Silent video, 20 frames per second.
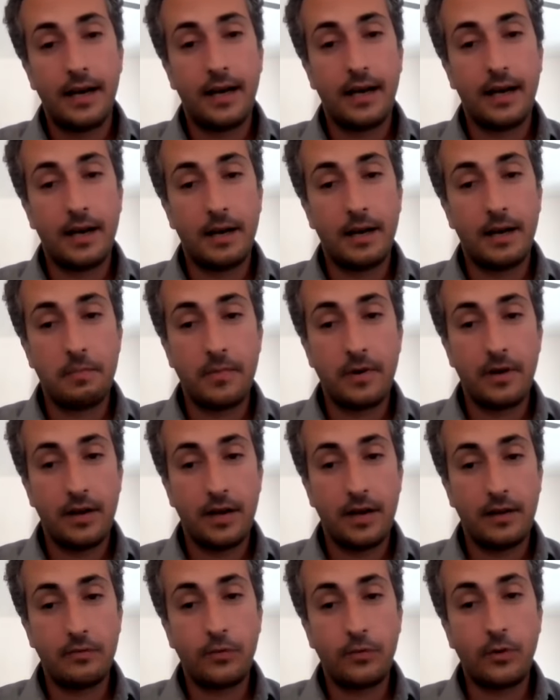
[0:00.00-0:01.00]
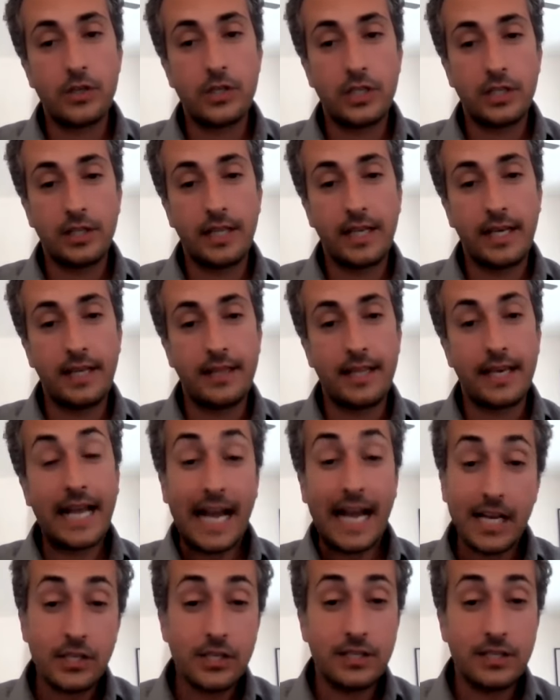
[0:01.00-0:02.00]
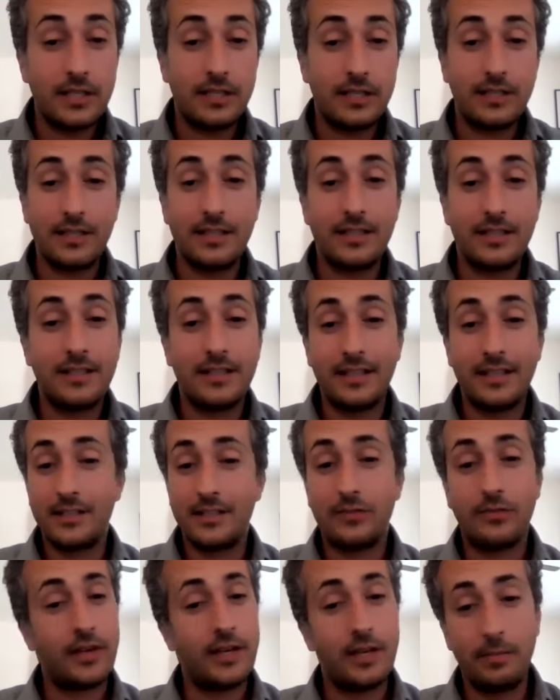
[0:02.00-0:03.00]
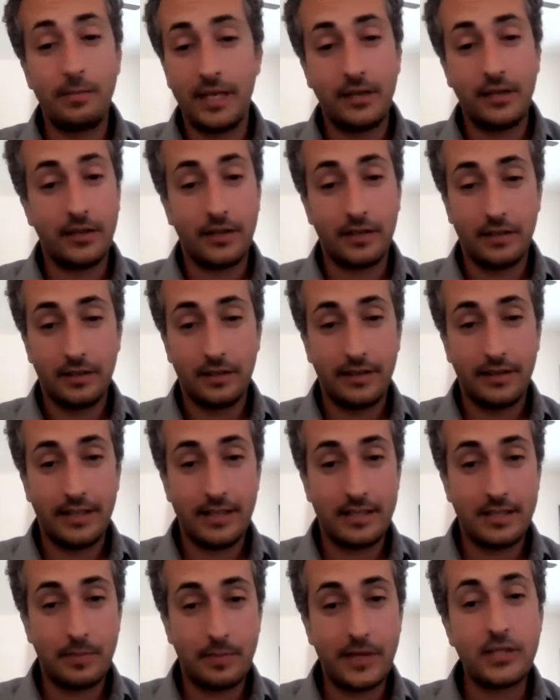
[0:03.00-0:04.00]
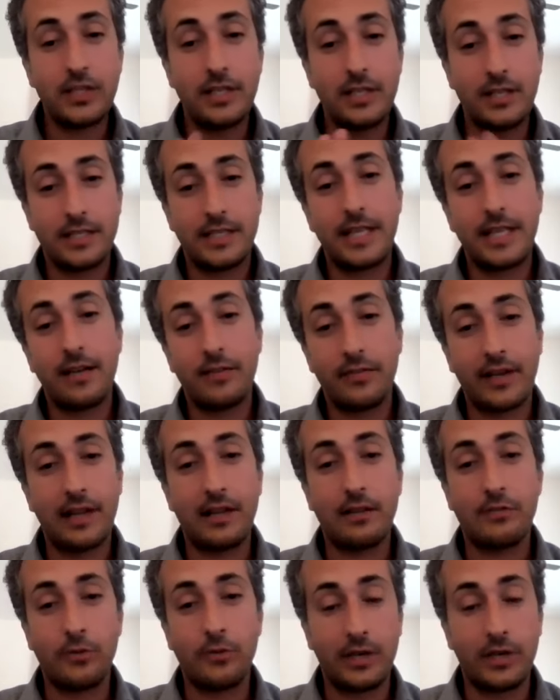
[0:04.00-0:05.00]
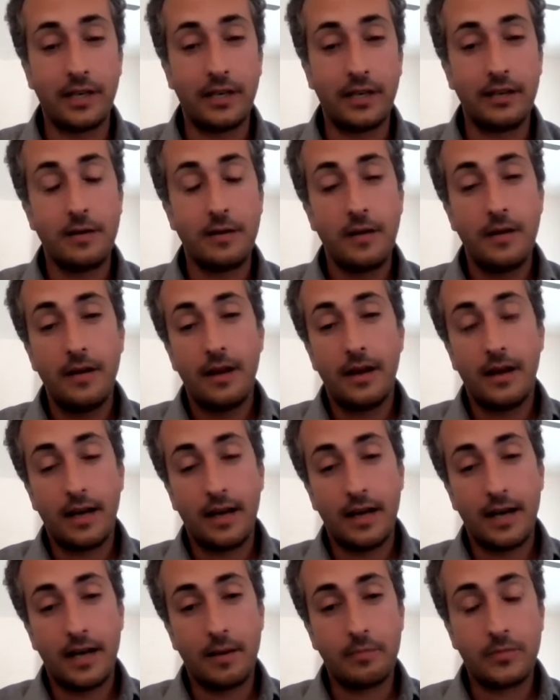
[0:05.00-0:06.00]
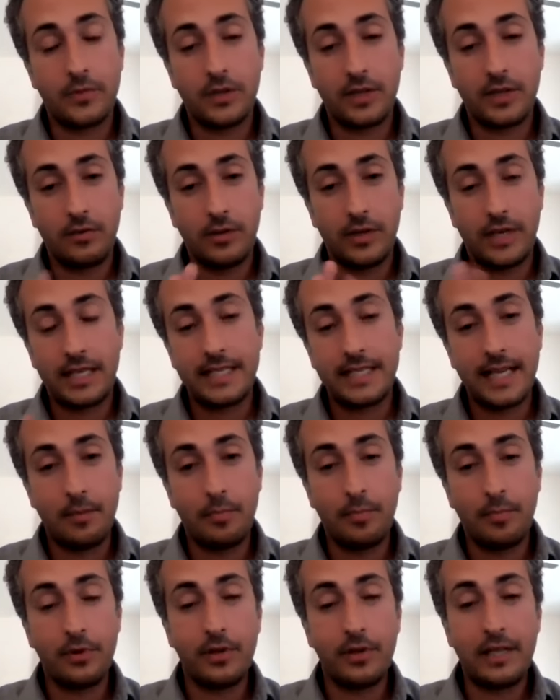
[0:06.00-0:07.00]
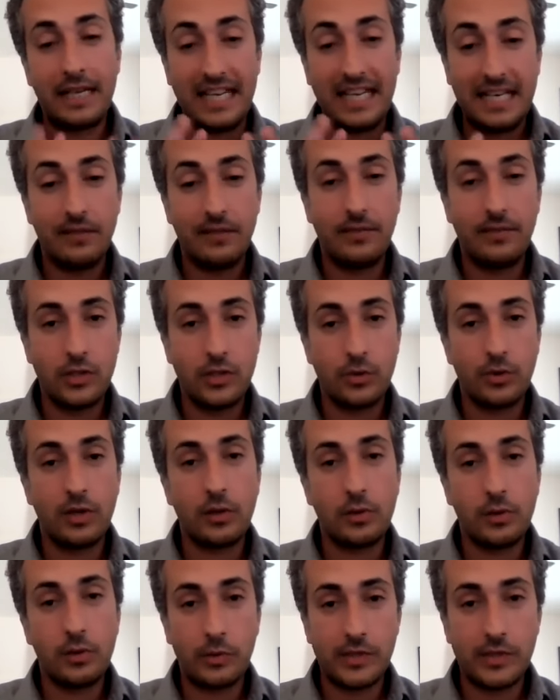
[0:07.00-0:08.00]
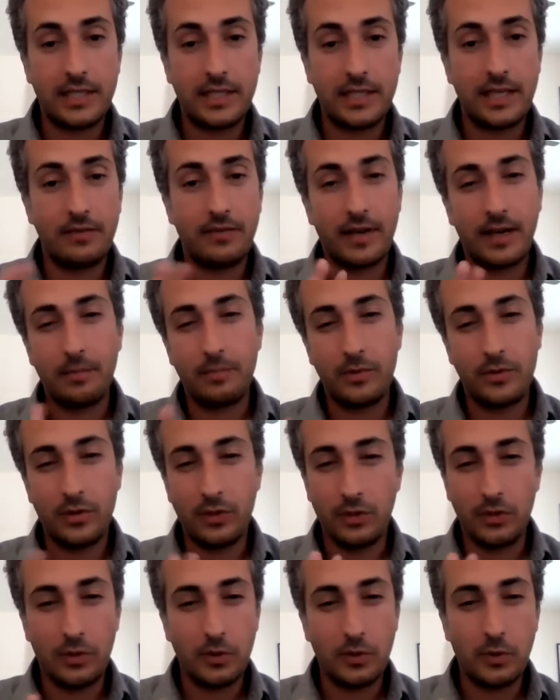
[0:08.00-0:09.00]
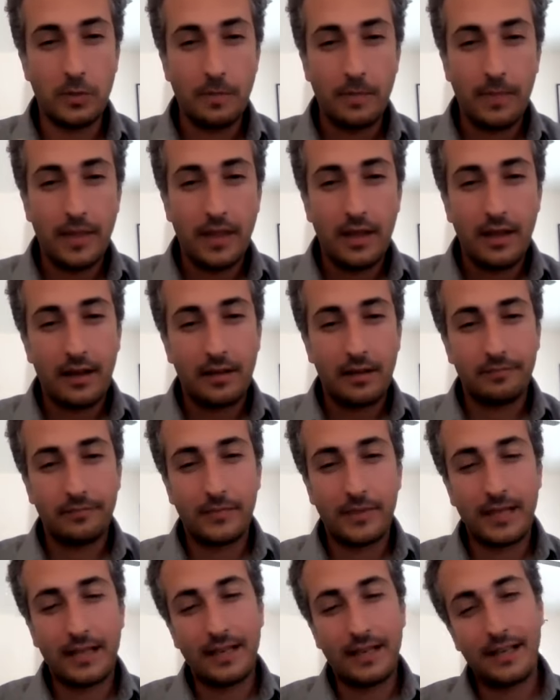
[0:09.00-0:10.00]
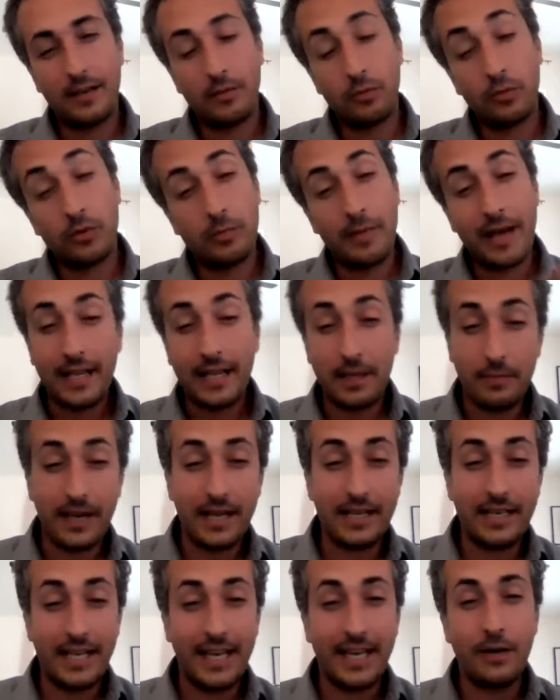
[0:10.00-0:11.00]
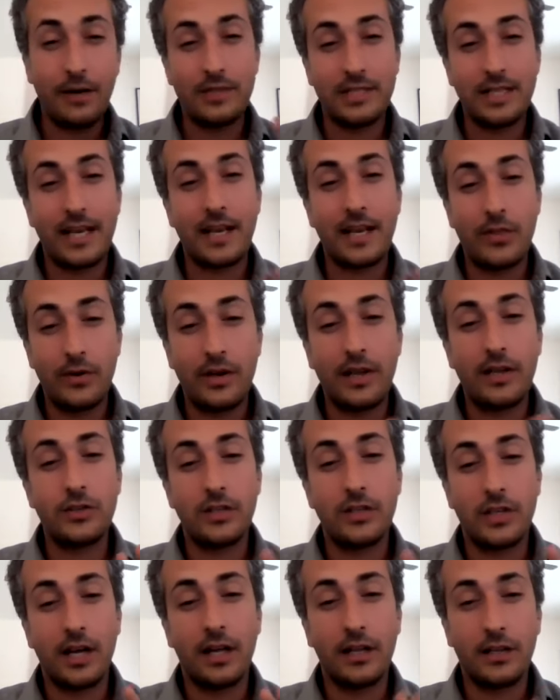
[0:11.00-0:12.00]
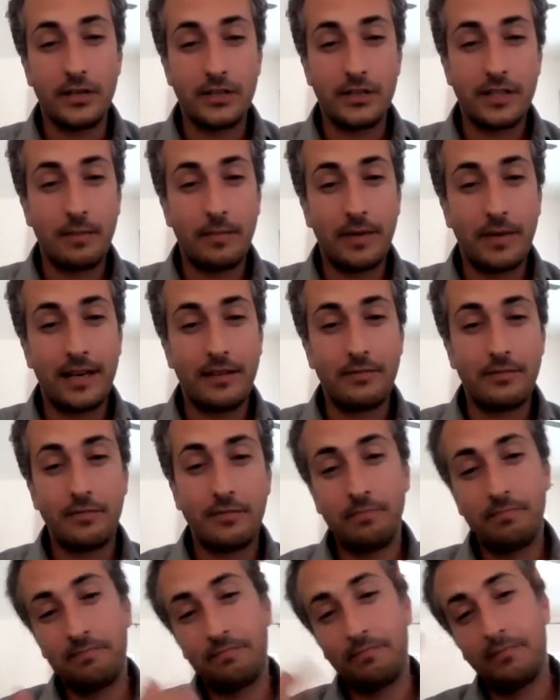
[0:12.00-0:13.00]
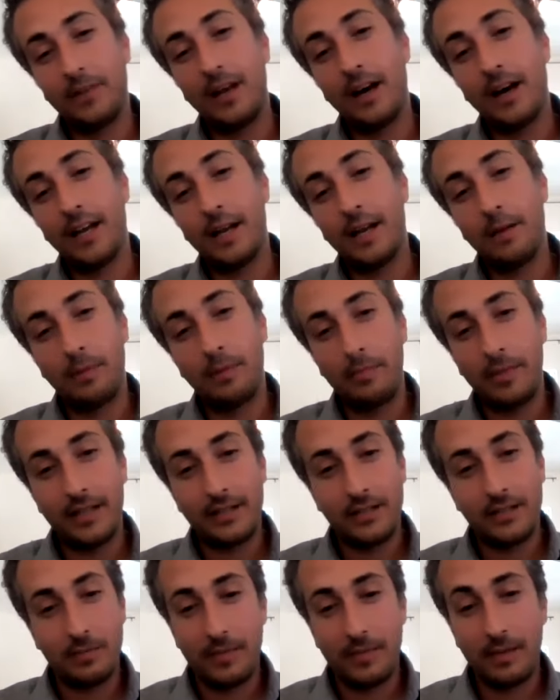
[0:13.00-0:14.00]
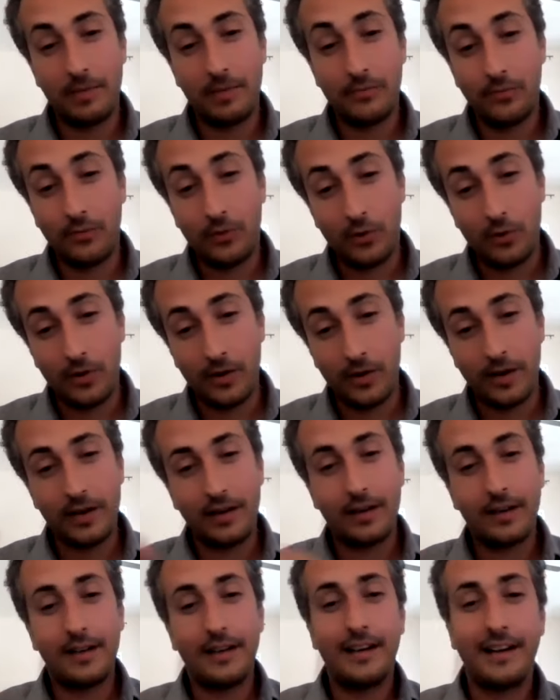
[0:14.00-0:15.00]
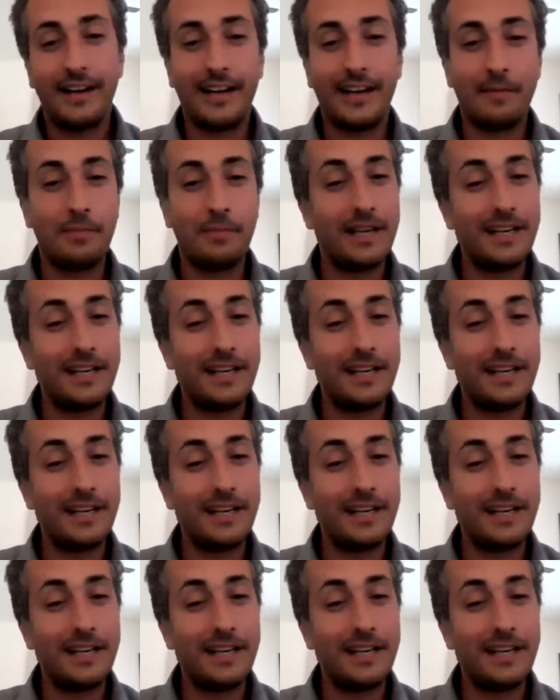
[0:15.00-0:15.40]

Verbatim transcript: Um, unfortunately, the cash assistance is very meager, especially in the state of California. Um, to give you an example, an individual will receive up to, uh, well, back in my day, it was like $300. It might have gone up a bit to maybe four, uh,